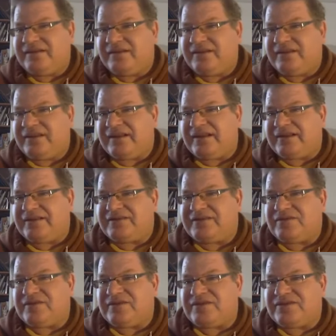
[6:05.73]
can I
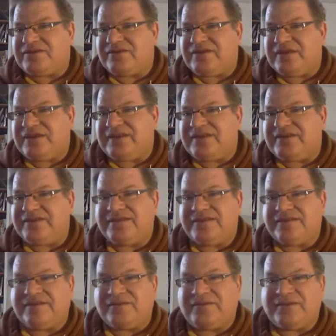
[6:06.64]
switch
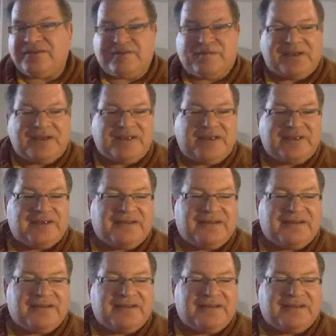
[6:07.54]
screens? Where's my?